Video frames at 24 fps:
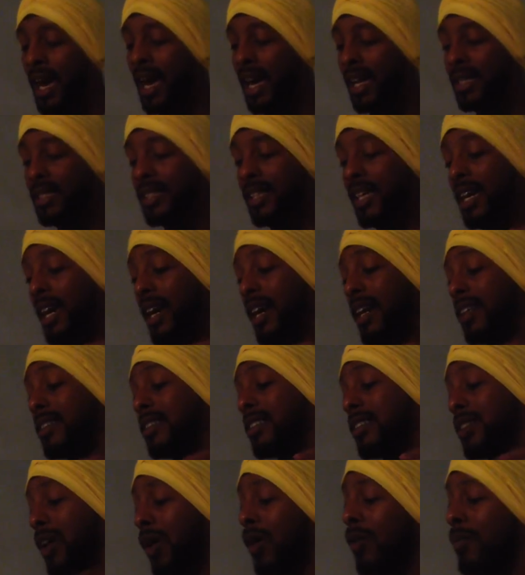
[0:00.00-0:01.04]
has cared
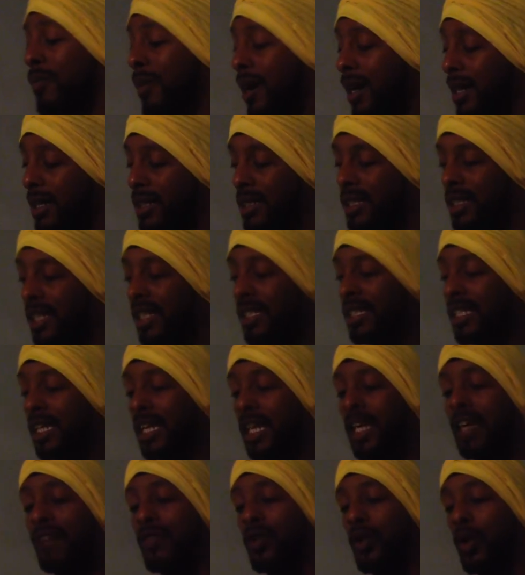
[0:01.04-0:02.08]
so much to
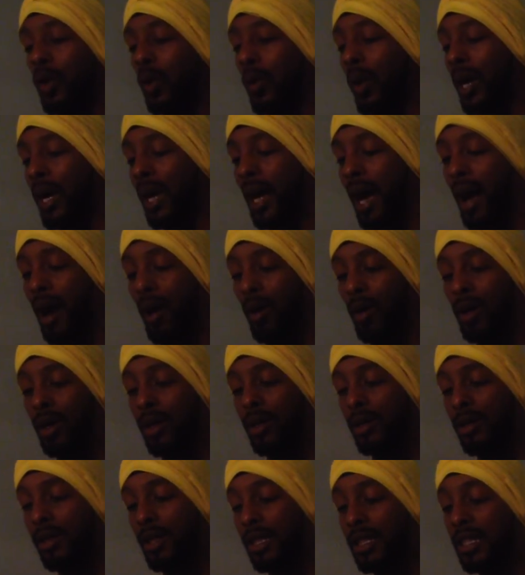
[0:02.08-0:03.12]
give you a way out,
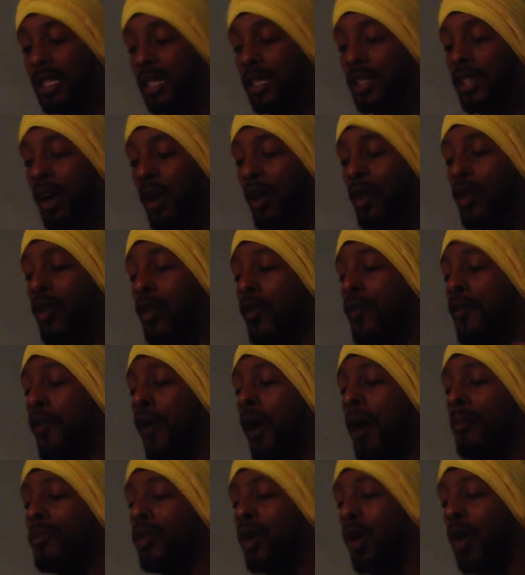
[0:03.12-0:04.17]
to turn you
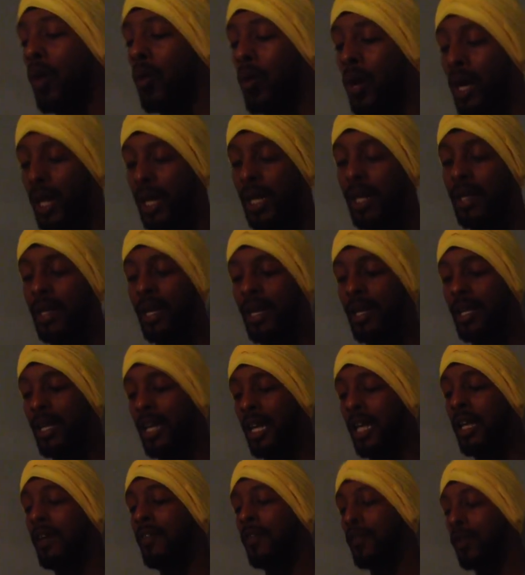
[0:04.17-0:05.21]
from your wicked and
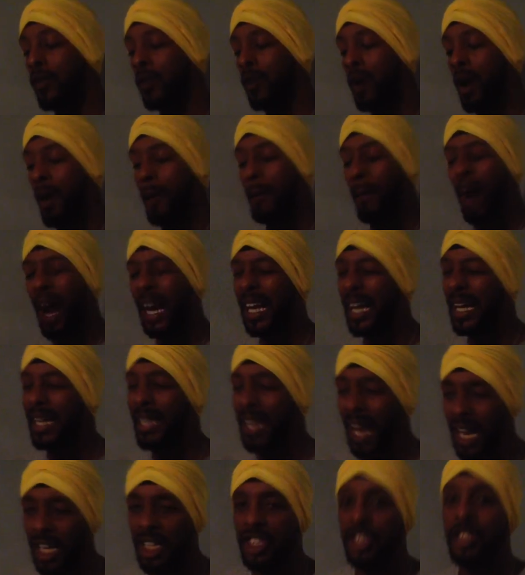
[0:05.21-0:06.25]
evil
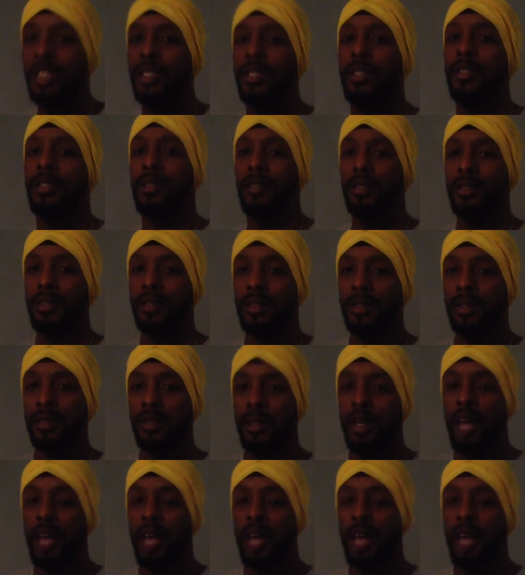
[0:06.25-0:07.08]
machinations